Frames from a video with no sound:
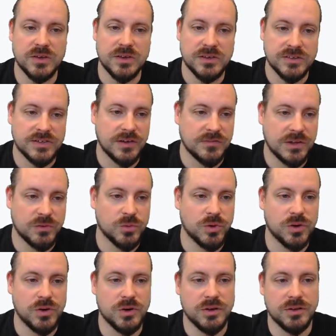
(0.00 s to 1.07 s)
stuff that
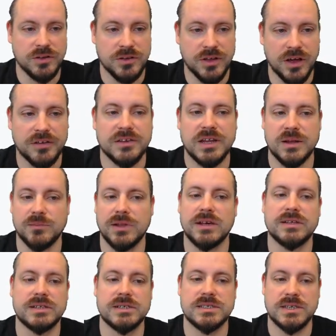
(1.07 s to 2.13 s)
were not named like
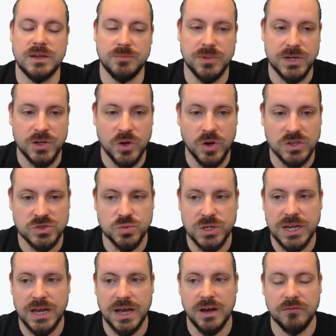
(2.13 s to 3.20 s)
this. And because we
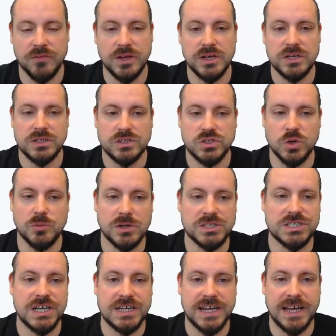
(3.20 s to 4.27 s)
have so much
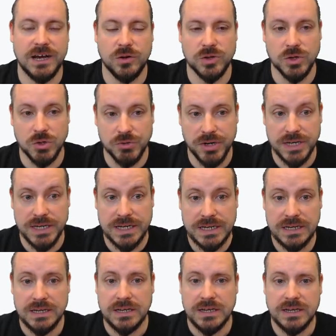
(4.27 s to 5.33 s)
data out already,
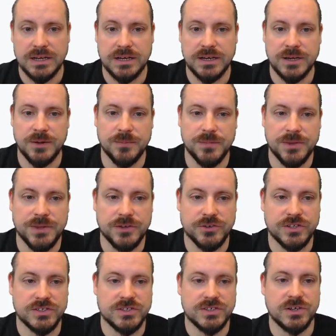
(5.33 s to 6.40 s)
there's
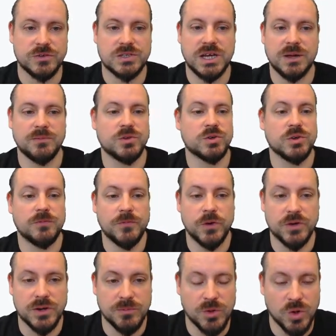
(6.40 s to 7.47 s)
just no time to
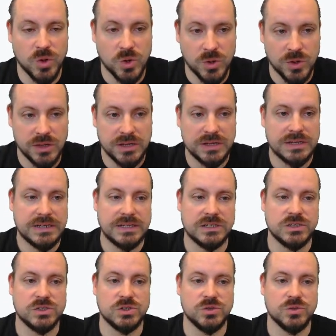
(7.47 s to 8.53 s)
convert them all
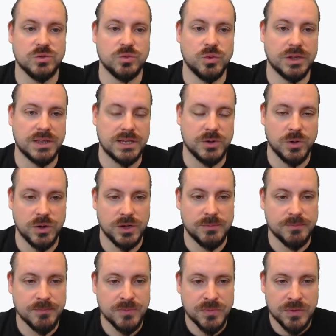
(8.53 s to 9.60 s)
into what they are.
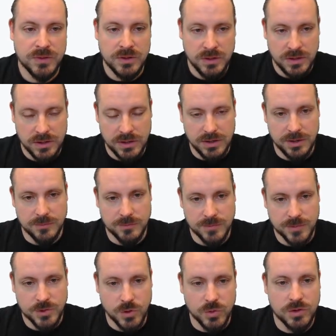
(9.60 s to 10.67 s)

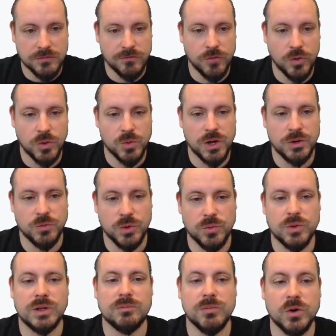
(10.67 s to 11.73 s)
Going forward, we
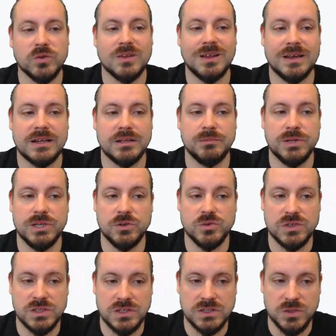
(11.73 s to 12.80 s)
will most likely be using this